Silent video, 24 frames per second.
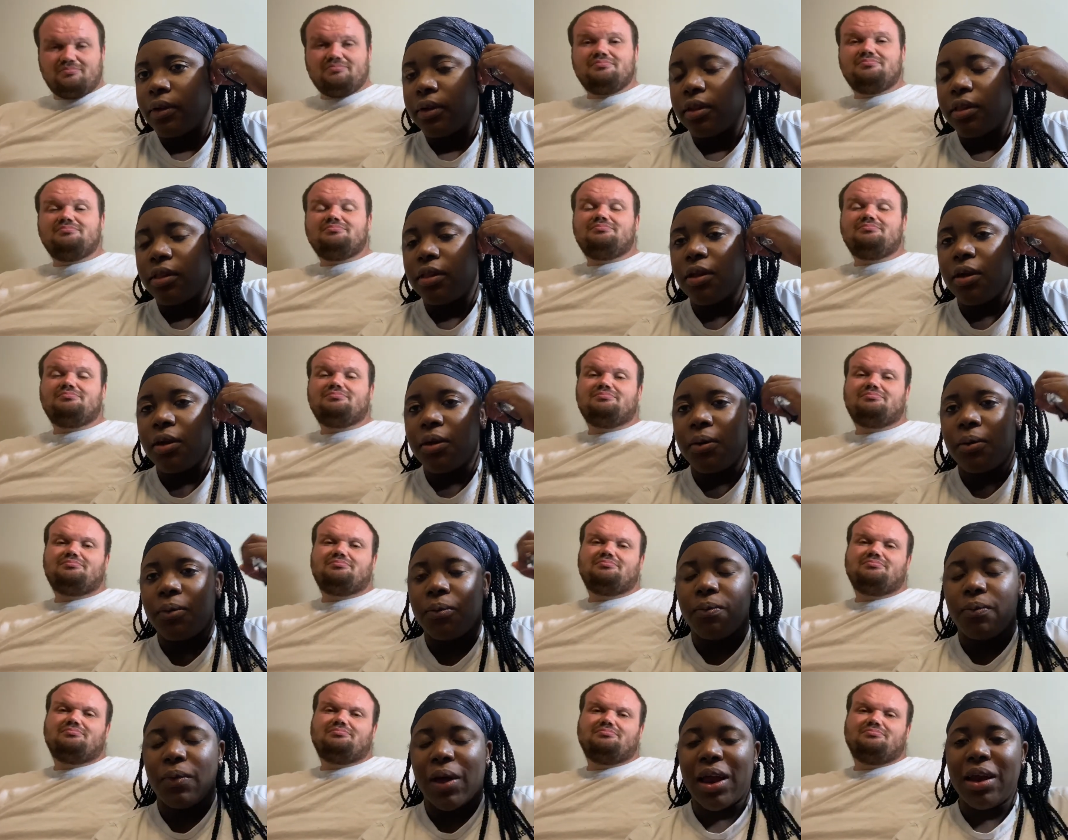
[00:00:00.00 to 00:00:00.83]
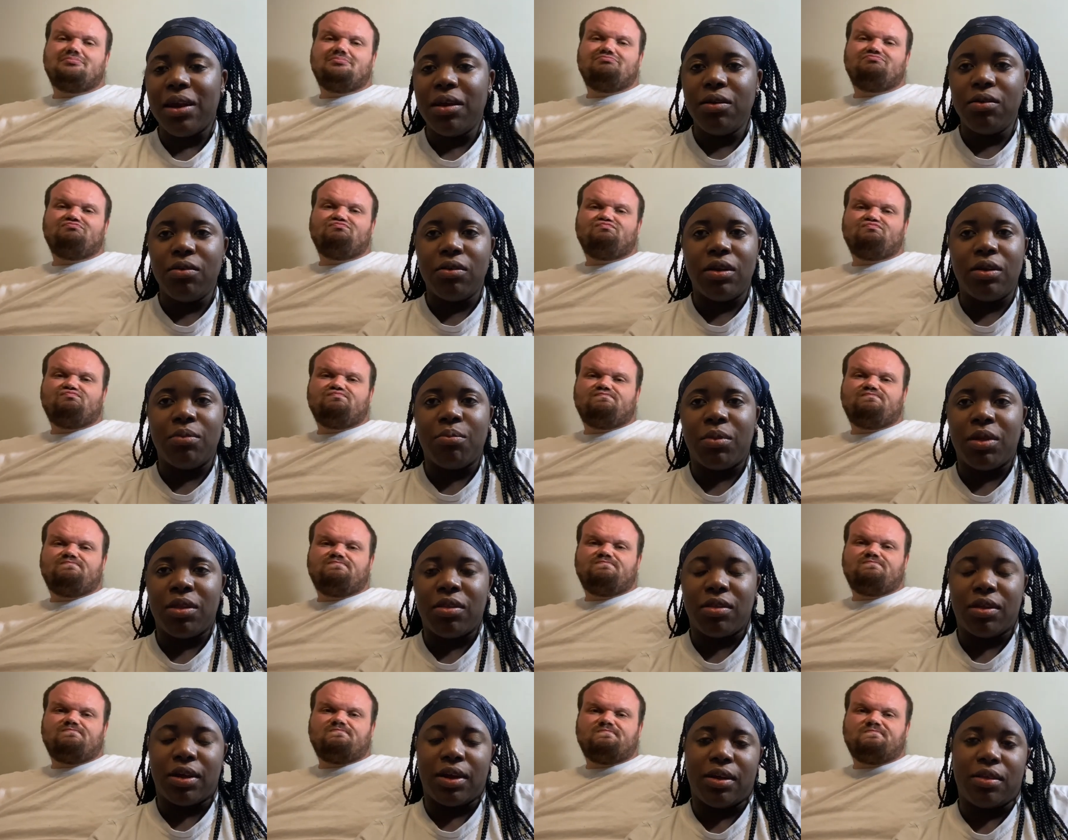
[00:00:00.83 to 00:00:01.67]
Speaker 1: So I didn't really
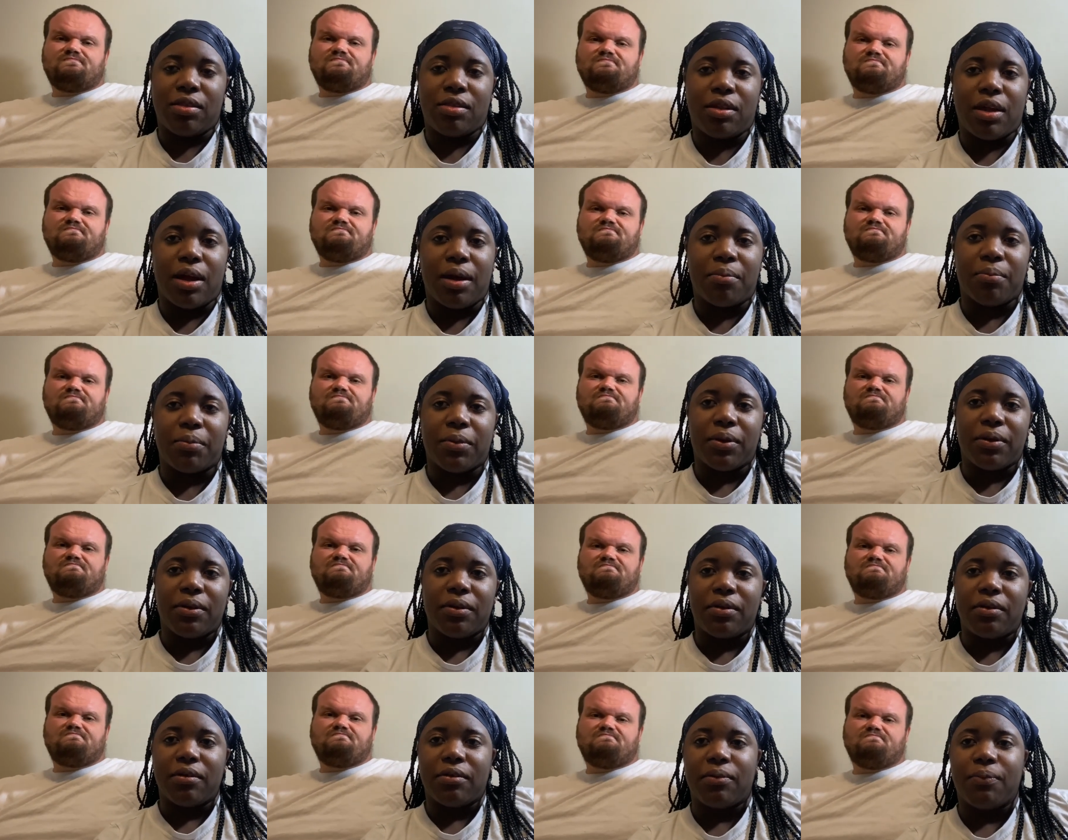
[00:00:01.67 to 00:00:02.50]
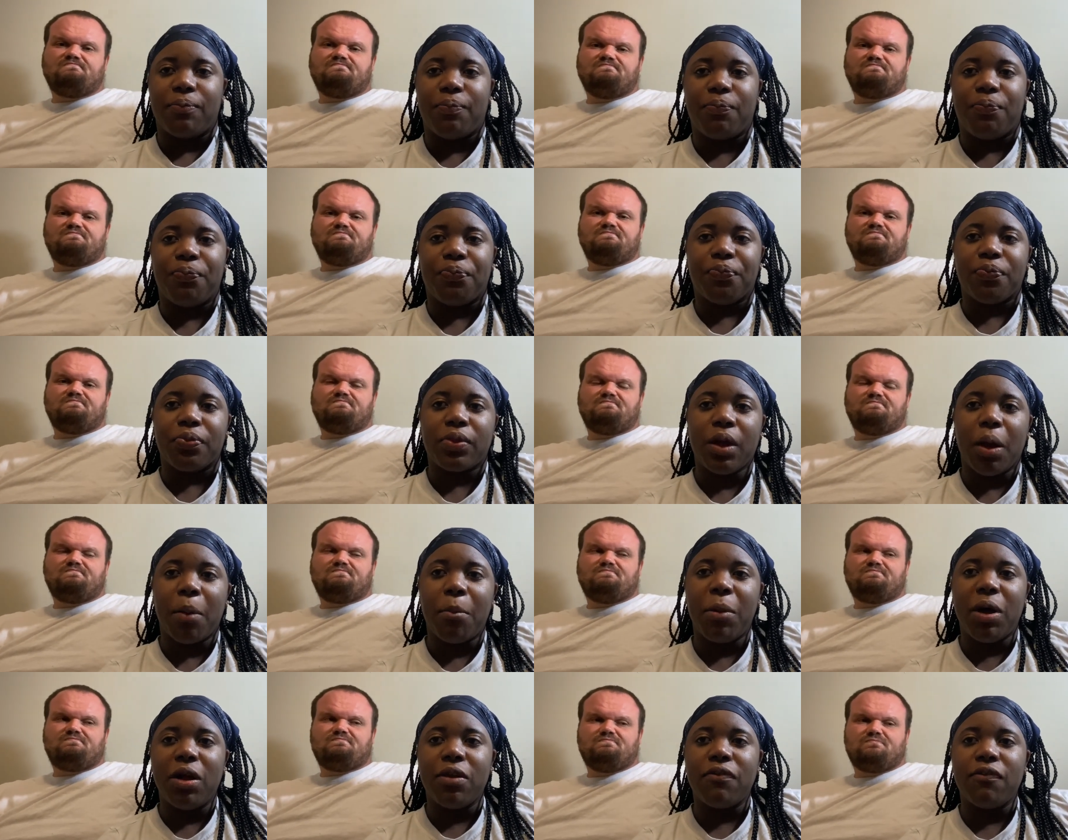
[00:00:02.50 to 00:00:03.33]
miss eggs that much.
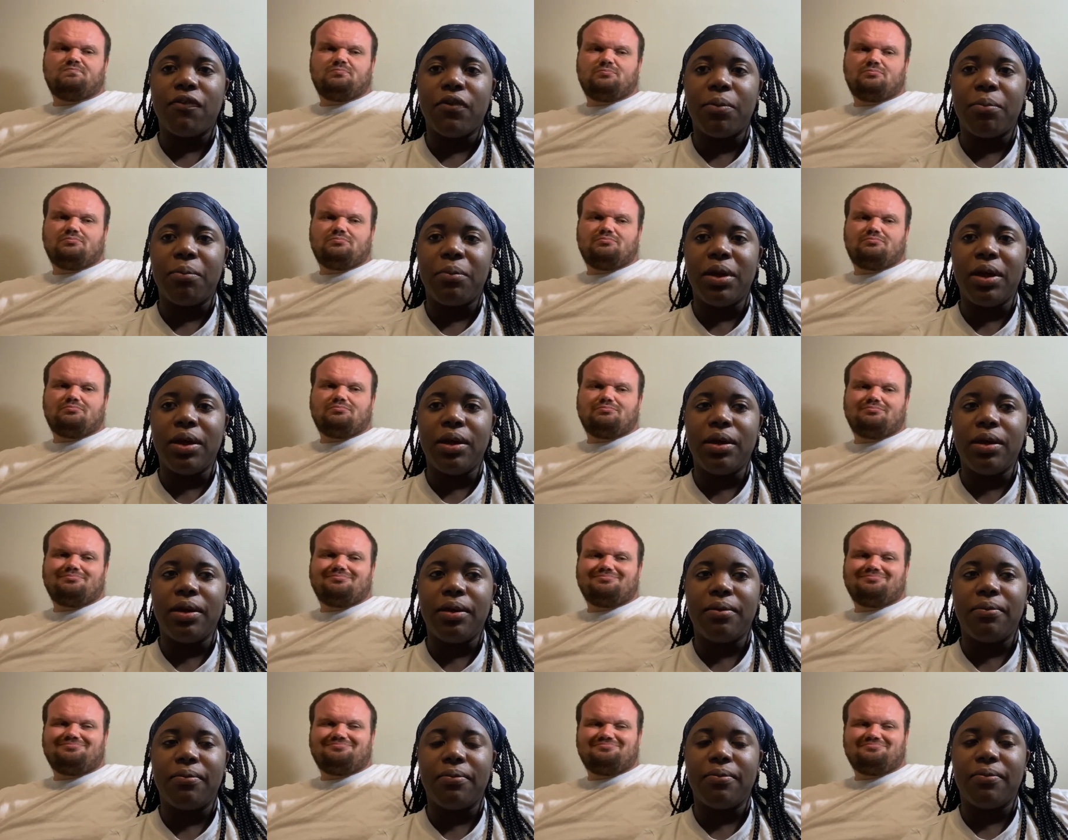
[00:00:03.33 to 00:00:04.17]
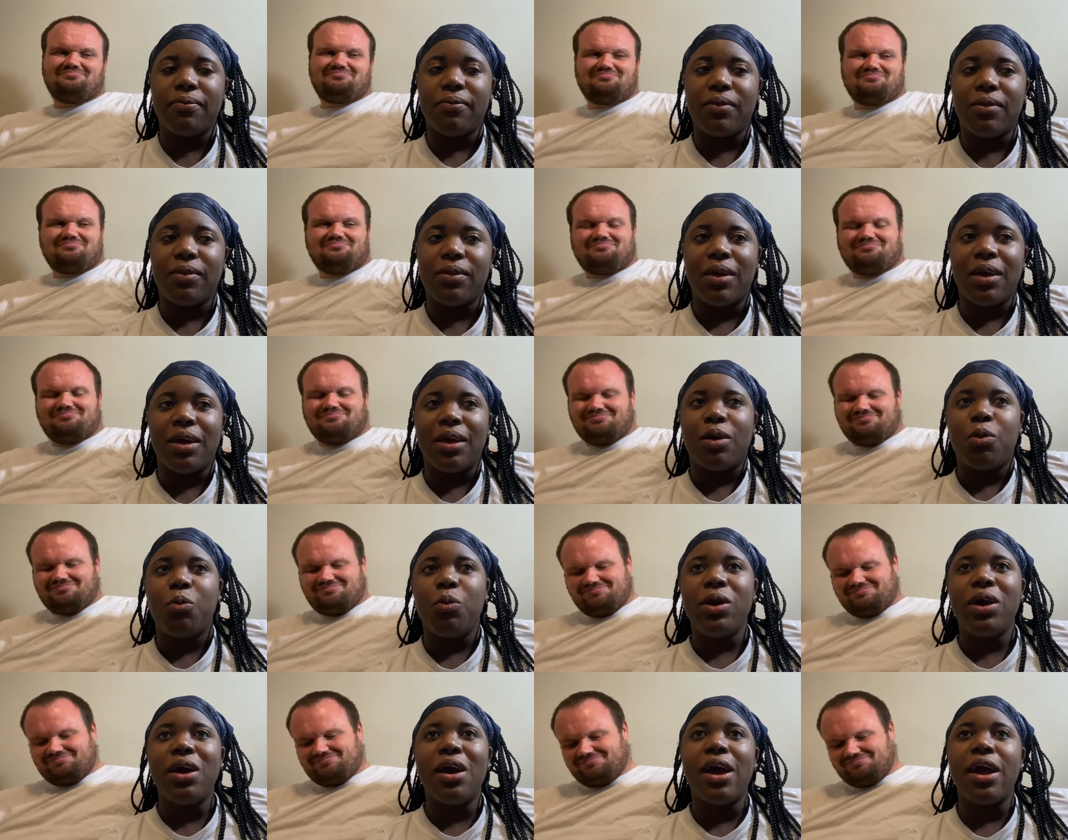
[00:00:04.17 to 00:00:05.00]
But for me,
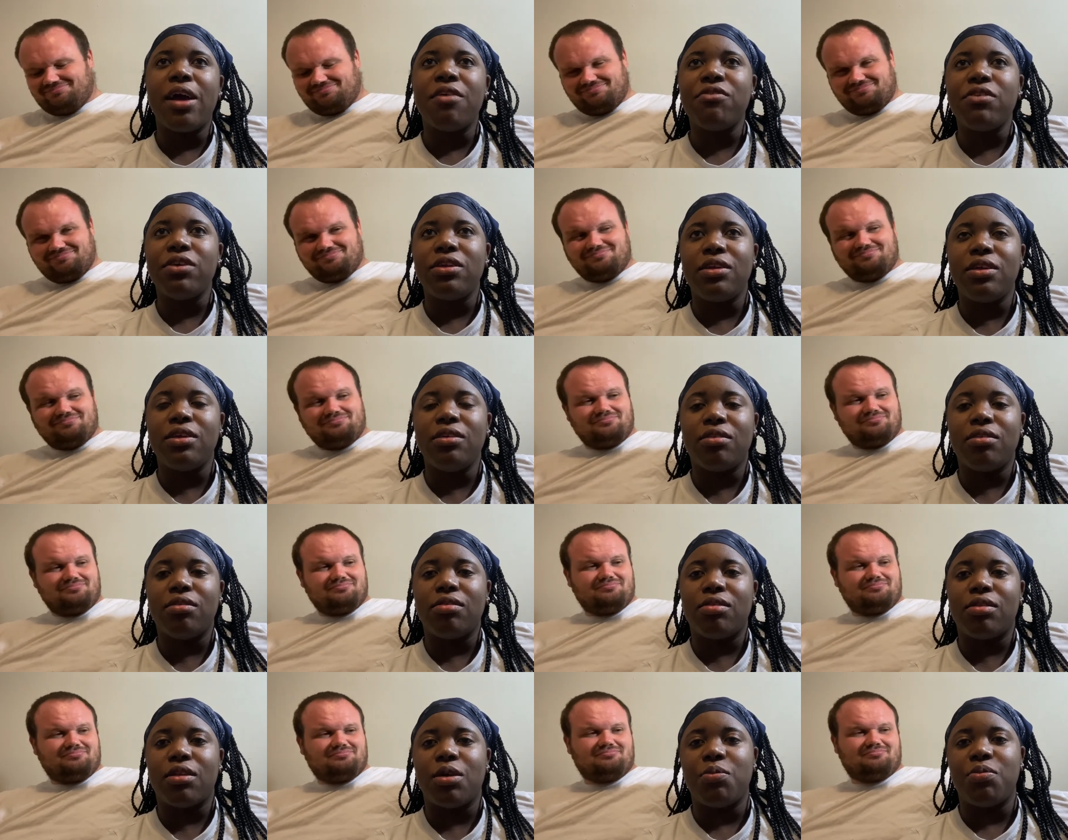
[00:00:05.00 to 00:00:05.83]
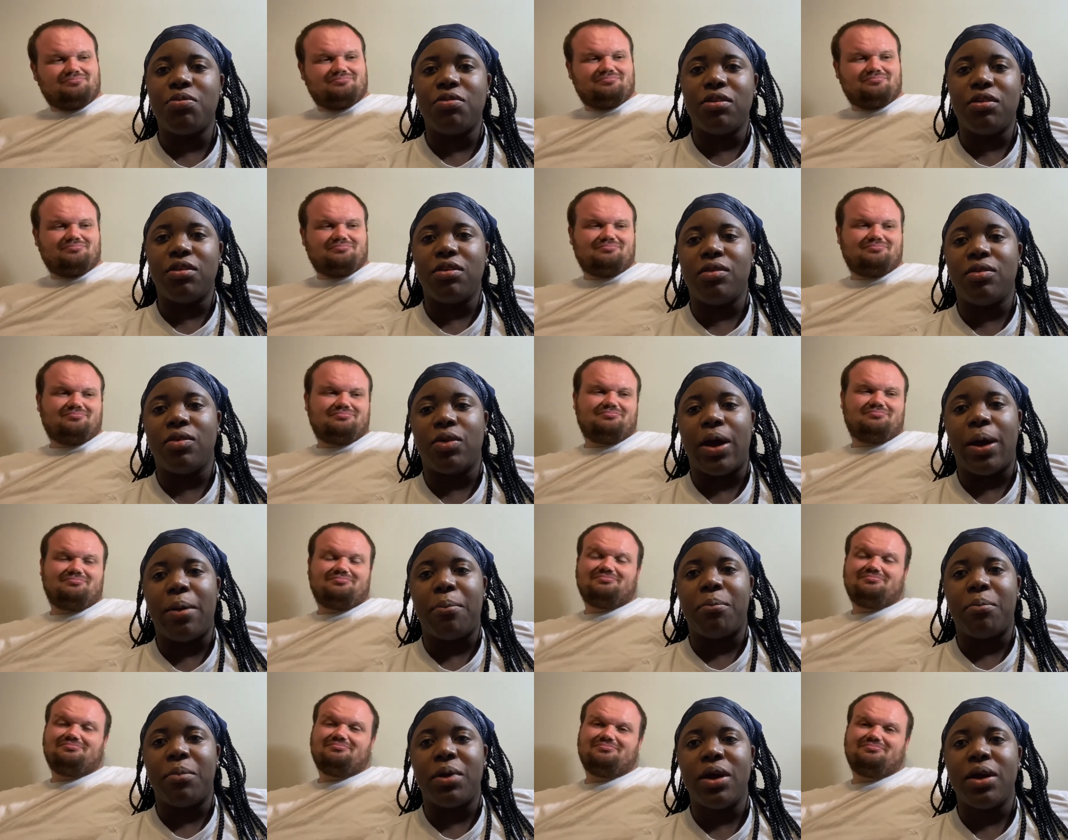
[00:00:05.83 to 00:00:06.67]
we got everything to substitute,
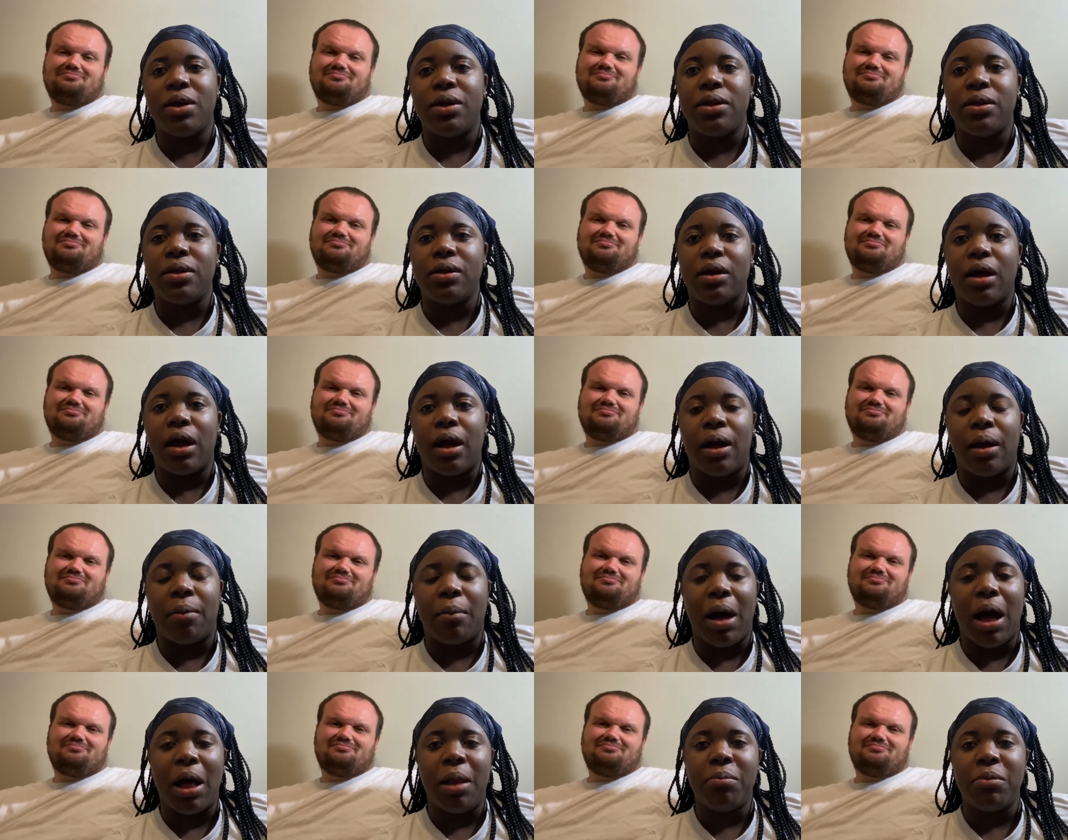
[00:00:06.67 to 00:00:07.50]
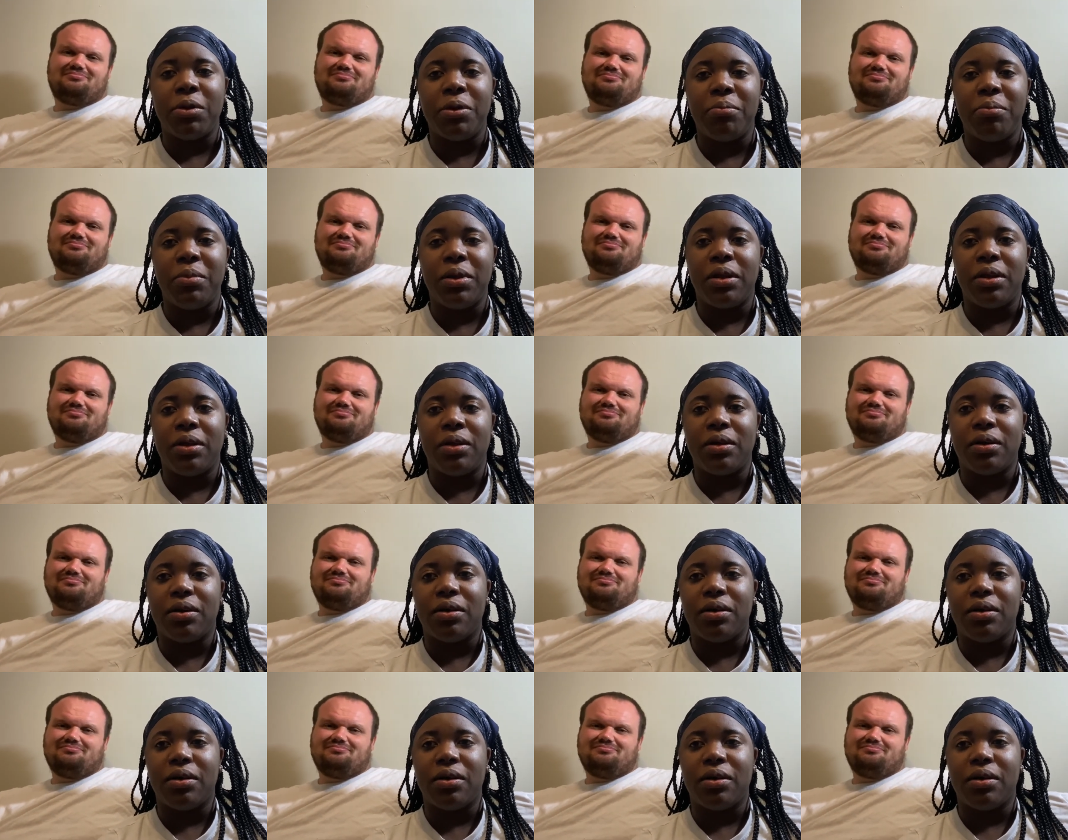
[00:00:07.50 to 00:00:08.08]
like milk, almond milk,